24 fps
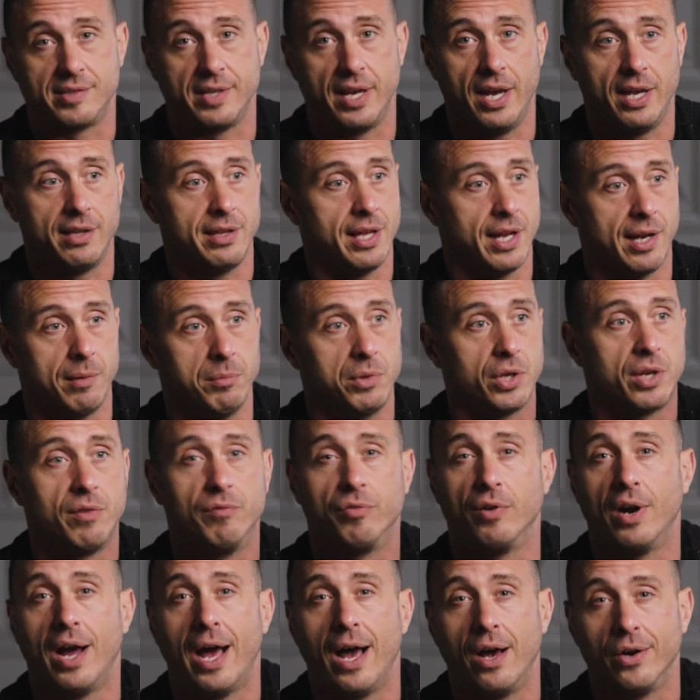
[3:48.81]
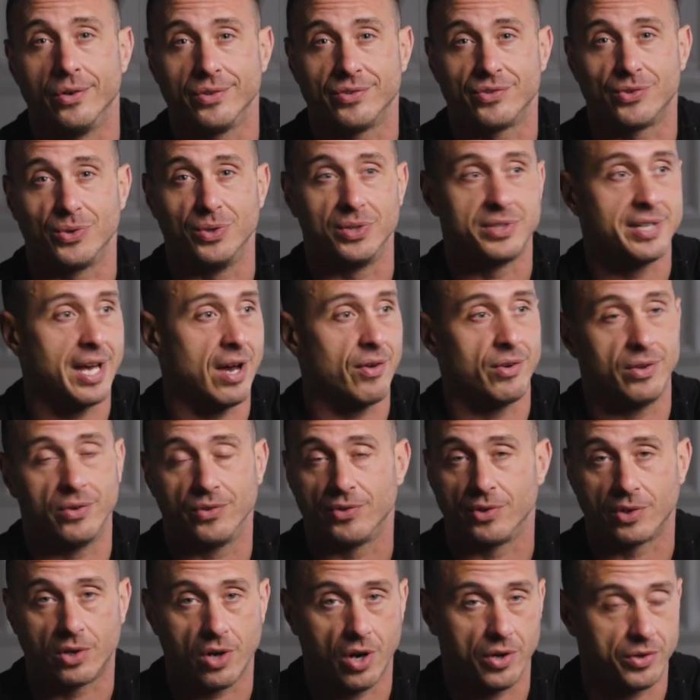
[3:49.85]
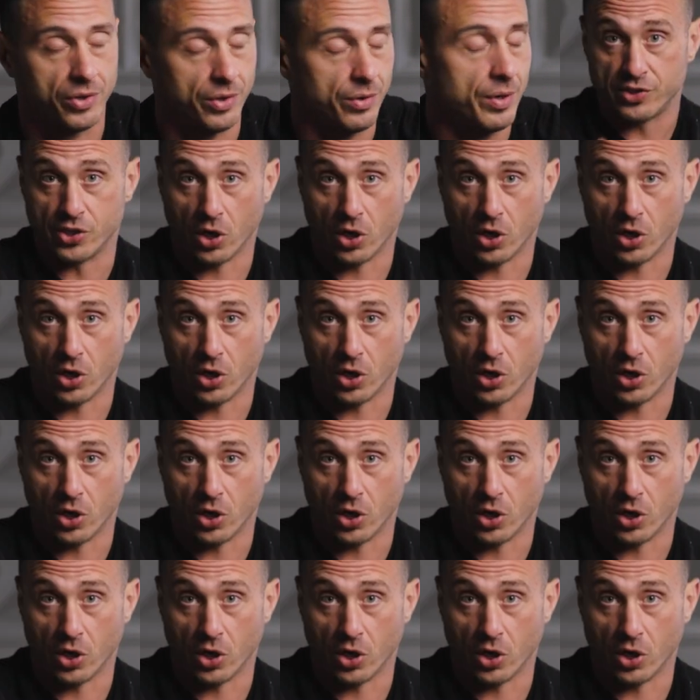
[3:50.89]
saying that I'm looking for a house or a townhouse or condo.